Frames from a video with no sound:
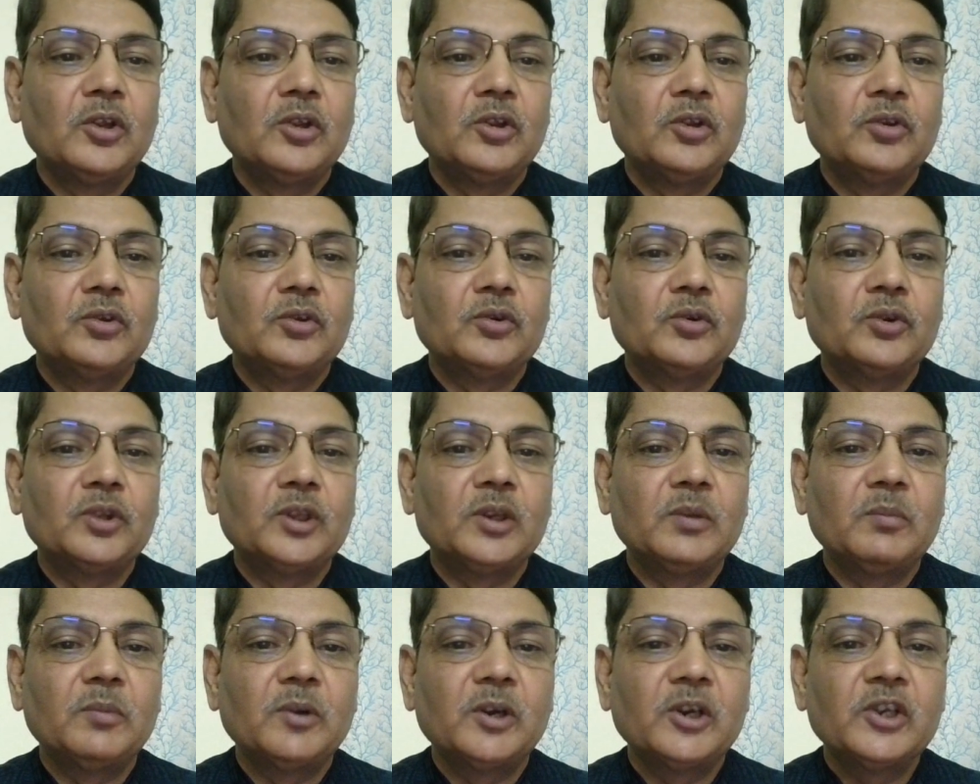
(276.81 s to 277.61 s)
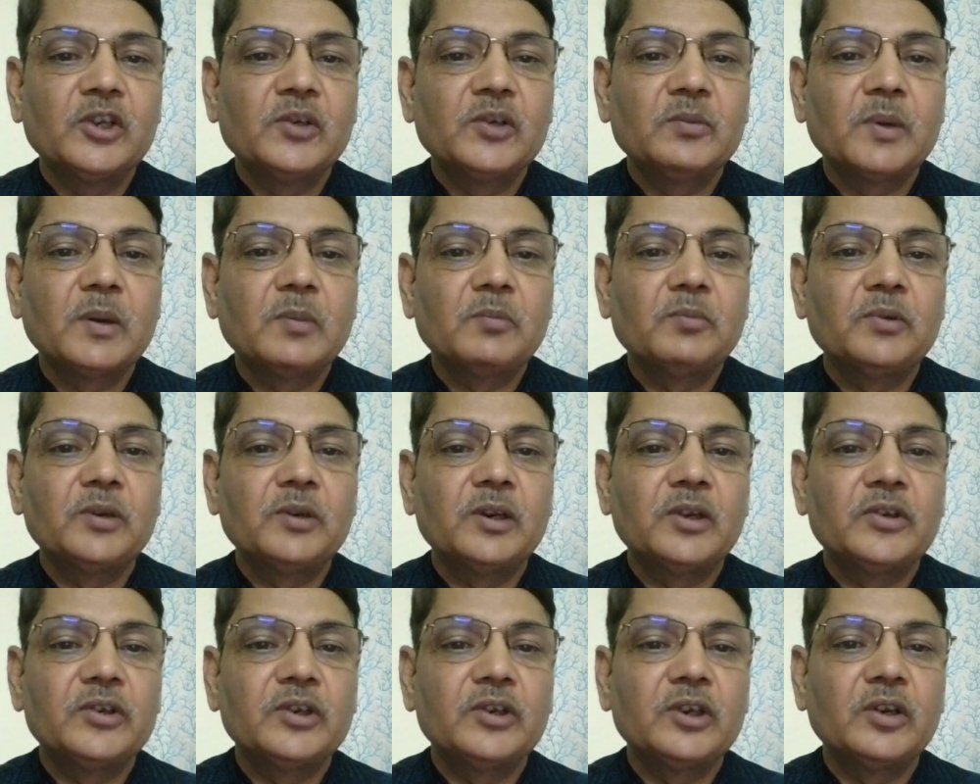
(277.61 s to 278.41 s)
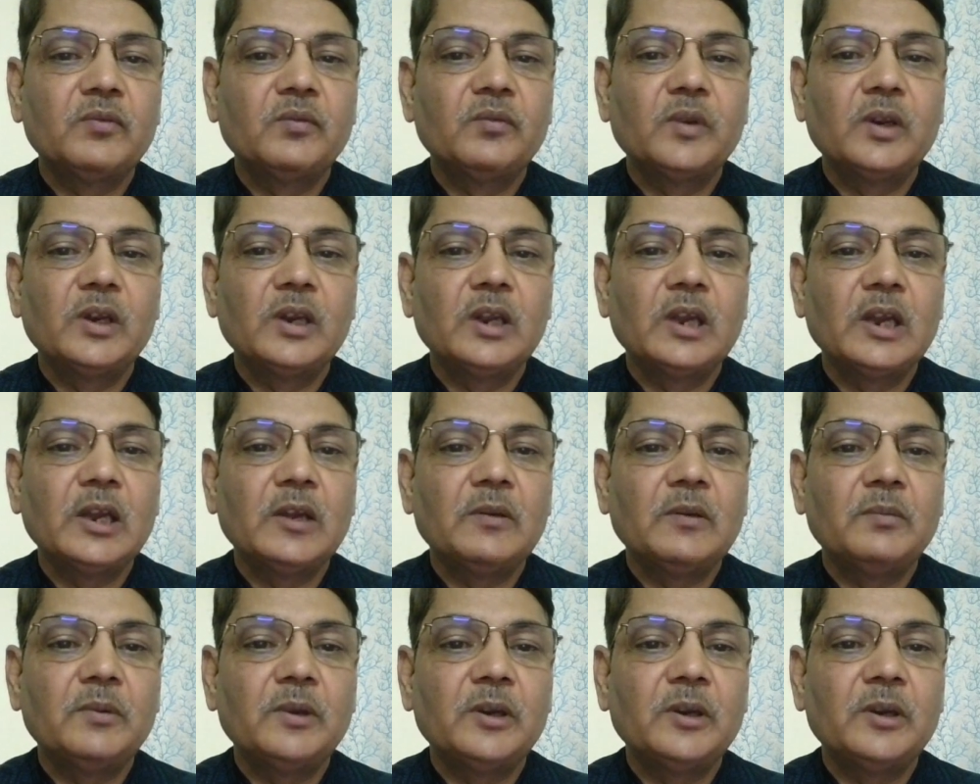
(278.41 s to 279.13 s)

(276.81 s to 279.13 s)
So the merged population will have